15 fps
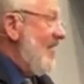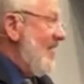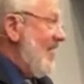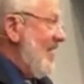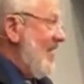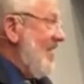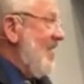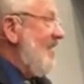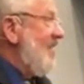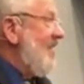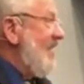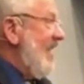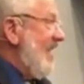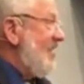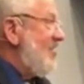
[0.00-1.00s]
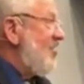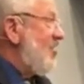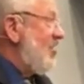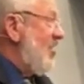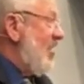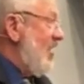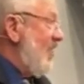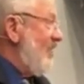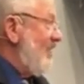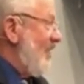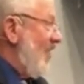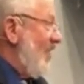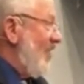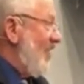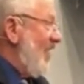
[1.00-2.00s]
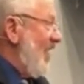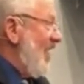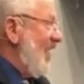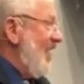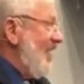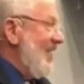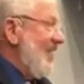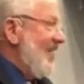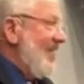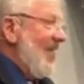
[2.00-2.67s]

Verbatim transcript: the Dead Sea, okay?